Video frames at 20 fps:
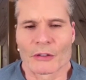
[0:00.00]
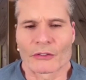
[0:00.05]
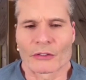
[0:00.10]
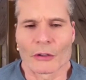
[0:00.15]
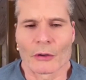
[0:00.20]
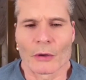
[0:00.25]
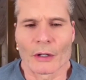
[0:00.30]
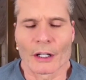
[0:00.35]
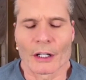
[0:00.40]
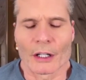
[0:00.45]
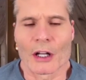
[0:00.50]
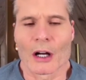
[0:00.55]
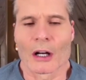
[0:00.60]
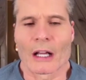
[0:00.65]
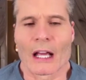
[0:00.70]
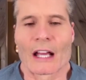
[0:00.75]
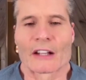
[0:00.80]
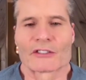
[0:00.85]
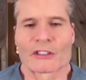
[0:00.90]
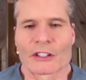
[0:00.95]
So at a young
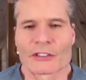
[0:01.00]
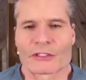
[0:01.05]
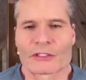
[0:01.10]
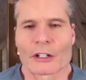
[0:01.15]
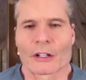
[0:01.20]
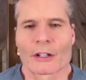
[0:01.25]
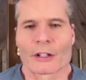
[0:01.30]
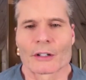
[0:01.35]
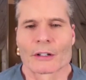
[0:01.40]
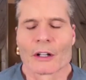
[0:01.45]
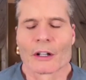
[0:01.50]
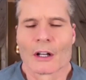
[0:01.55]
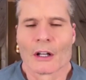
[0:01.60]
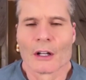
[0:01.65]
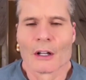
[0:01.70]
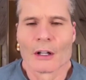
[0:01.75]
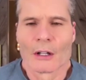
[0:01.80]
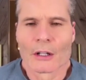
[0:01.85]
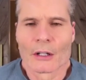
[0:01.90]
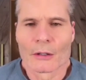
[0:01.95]
age, I started
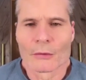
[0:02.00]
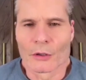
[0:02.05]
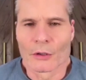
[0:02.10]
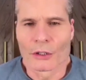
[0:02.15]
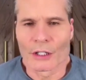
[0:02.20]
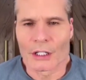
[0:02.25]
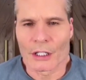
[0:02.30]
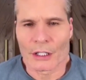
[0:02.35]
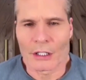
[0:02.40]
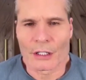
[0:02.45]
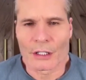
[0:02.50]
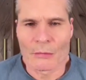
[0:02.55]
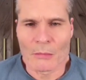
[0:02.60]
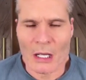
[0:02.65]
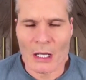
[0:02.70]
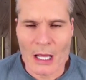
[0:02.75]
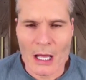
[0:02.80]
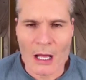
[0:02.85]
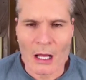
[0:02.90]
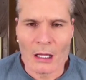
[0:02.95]
really getting into
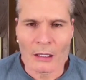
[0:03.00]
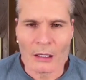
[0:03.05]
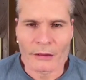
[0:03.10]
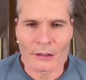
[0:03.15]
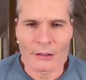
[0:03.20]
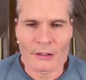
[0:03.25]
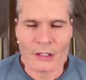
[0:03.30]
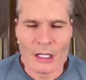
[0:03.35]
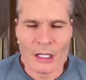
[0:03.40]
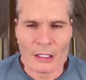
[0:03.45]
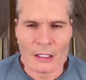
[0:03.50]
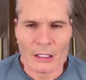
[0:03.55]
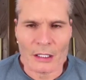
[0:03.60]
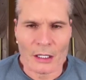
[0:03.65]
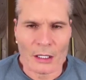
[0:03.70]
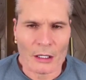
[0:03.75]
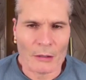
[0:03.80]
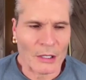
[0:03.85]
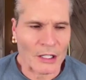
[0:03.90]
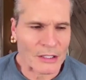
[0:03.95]
my health and taking
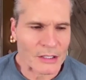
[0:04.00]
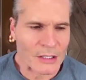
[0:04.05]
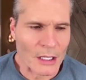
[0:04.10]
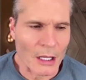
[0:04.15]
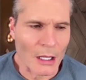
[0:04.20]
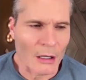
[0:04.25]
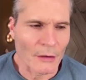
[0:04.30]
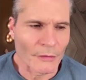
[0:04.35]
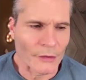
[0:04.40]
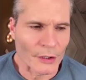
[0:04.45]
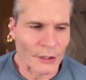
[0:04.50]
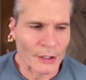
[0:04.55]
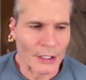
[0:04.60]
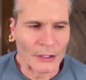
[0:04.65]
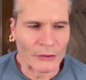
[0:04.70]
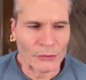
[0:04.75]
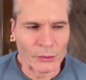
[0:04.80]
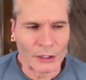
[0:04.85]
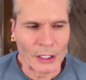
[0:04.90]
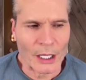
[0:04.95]
care of myself, and
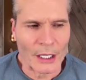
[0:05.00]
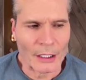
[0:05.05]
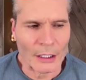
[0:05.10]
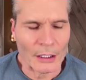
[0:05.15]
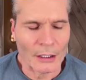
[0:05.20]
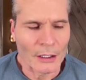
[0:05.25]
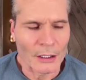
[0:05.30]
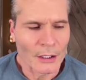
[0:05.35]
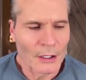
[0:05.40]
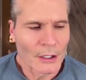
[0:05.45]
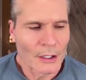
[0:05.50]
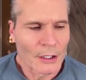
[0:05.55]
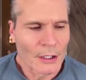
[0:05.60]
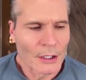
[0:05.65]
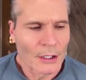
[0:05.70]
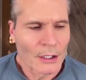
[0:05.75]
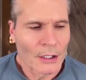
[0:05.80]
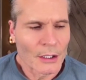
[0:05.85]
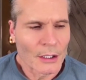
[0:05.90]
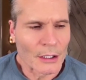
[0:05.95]
that's what kind of
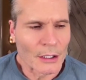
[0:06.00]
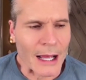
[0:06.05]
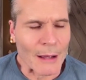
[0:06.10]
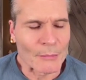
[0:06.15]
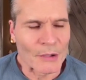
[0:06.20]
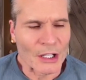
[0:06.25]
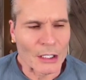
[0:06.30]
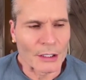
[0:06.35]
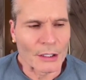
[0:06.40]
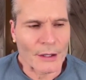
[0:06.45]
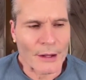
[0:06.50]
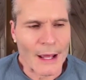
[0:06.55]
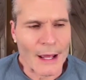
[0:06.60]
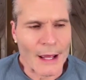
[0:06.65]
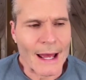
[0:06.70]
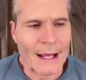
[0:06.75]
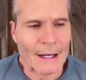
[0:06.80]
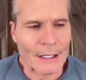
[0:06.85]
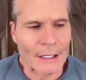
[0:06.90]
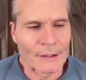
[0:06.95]
got me into
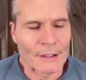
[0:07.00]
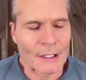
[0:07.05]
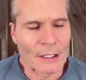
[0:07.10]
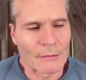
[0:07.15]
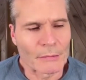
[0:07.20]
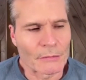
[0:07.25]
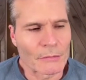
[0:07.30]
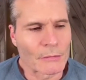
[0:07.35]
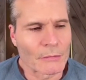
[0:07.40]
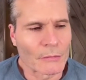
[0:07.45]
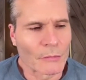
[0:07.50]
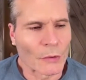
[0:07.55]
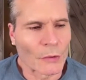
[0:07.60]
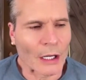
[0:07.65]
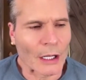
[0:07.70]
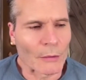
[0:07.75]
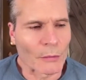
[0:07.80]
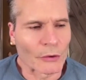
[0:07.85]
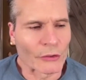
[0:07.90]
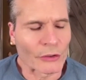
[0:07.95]
that. And then when
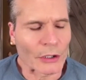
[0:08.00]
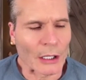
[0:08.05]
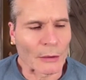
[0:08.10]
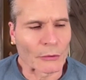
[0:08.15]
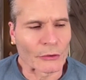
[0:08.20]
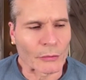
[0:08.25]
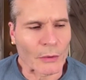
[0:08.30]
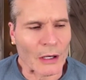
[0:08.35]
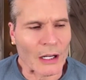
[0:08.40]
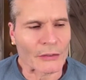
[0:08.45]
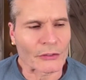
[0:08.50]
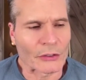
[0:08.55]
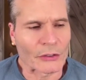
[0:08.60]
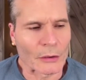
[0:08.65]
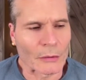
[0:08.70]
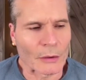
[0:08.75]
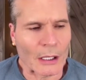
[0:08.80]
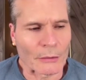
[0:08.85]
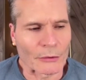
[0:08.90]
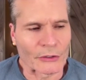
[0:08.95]
I was wrestling
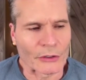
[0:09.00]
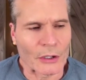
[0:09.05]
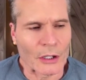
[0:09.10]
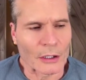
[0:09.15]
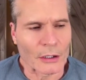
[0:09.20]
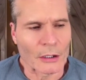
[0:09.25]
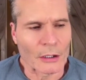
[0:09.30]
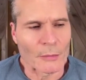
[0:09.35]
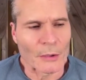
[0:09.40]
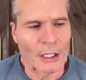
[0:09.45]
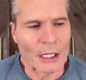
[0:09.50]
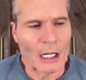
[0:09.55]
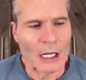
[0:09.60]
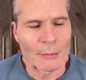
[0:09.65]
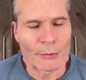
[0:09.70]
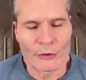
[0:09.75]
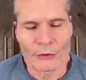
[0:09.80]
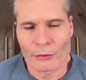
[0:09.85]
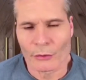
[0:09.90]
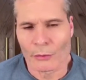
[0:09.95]
when I was younger, and my
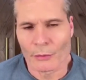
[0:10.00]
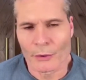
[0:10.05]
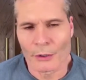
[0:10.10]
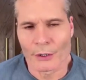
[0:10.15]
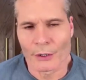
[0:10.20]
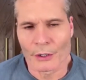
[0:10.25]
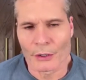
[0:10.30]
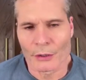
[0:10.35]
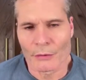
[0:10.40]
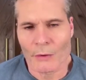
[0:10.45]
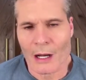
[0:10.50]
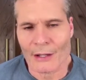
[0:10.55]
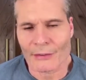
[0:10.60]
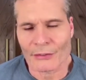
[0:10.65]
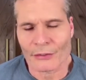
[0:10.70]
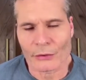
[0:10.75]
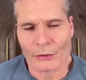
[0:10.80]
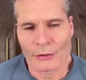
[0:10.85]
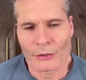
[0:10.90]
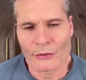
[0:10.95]
neighbors were really good
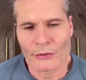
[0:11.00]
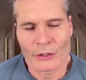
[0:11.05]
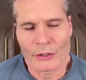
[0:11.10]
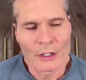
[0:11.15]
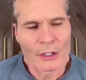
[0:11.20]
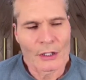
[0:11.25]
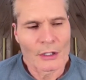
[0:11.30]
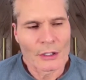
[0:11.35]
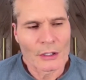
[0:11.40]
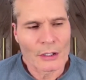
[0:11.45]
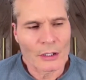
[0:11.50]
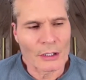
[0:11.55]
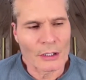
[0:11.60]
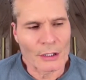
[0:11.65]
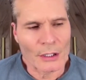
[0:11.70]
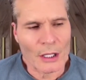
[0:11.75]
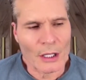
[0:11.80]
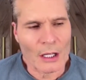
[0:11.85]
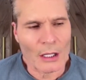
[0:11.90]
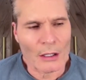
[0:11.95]
wrestlers,
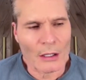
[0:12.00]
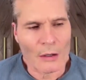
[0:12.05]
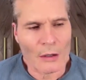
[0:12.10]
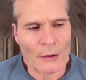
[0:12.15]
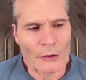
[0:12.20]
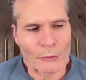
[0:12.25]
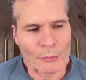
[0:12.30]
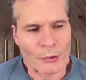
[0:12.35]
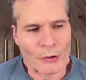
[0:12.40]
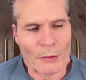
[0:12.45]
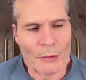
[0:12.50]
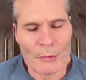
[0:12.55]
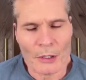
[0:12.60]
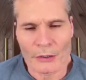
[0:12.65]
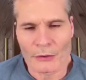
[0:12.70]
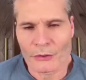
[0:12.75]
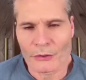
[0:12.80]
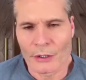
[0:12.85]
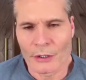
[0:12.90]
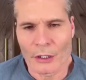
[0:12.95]
and always pretty
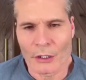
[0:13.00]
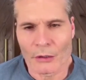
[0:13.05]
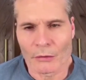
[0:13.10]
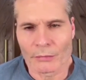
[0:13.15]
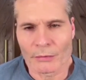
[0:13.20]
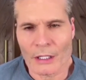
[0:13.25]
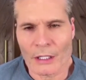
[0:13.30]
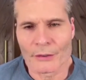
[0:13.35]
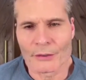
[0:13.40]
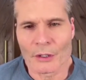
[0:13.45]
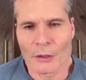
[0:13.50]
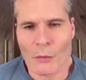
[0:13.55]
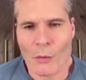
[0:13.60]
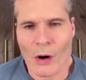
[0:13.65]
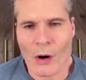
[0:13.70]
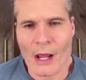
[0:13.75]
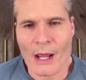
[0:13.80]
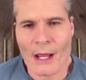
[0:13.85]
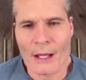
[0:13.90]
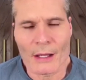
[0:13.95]
much had their
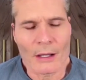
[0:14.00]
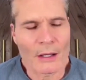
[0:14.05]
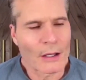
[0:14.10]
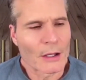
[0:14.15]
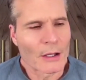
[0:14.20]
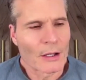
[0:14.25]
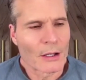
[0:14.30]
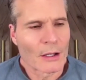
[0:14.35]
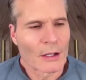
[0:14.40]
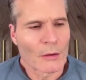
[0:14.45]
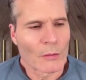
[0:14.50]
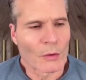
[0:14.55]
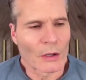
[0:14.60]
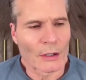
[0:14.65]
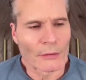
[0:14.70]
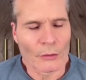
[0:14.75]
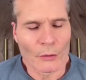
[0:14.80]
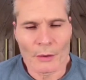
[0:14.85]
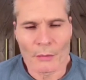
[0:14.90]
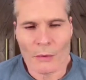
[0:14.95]
way
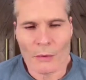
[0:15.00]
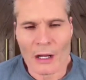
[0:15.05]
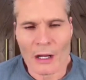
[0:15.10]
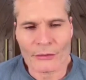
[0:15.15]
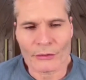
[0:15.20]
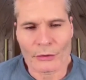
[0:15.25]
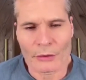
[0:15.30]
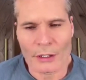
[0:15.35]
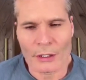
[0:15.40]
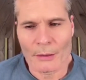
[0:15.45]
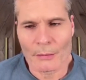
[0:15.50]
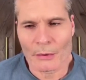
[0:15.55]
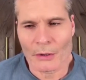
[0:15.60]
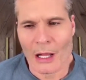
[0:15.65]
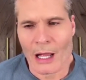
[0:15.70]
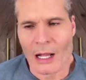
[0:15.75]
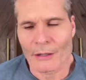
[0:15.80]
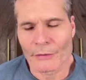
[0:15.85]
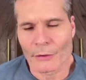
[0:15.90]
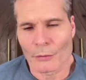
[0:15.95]
whenever we wrestled. A
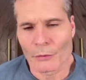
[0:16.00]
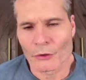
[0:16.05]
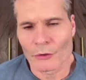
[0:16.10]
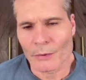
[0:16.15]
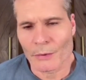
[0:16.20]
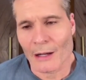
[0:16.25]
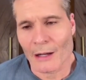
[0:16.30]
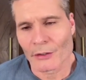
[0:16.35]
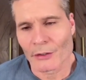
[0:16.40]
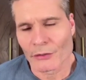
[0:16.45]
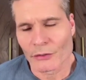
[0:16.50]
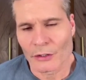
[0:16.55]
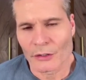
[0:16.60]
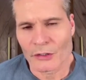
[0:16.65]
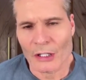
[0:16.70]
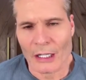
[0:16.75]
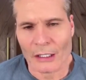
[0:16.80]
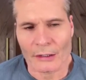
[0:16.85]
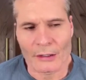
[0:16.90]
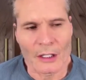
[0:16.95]
lot of it was obviously
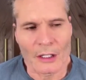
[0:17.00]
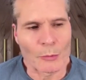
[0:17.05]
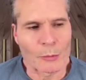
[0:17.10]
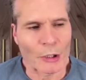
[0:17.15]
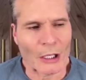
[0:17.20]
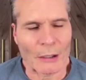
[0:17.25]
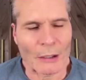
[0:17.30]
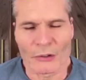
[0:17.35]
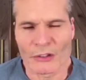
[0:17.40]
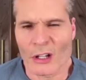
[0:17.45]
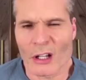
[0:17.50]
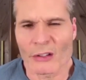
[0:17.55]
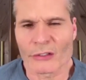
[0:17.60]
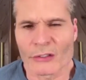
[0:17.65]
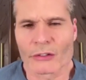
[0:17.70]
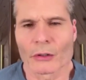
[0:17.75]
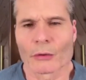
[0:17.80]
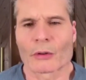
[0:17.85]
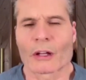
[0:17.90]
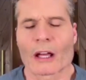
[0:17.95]
technique, but I was
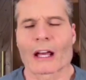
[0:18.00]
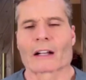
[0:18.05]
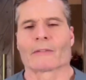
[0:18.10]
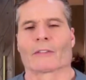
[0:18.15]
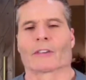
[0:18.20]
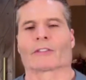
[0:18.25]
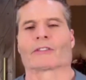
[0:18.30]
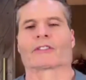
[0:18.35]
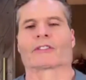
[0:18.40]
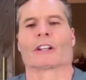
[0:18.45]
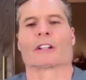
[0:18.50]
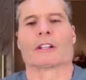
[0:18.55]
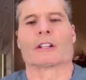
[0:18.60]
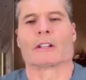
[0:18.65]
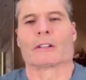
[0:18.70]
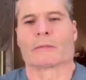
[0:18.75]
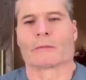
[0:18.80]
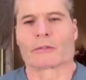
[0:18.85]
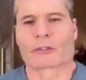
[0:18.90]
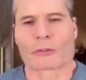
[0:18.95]
also kind of a
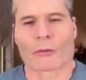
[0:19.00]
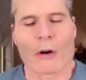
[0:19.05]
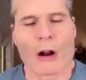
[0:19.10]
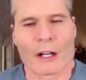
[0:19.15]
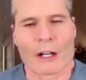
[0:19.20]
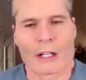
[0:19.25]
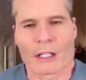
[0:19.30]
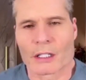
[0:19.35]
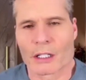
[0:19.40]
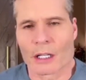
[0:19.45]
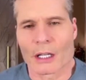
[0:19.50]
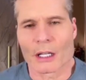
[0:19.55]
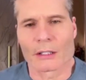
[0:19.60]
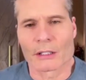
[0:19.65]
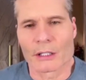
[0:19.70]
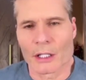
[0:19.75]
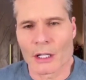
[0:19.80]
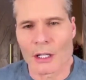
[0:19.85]
skinny, scrawny kid.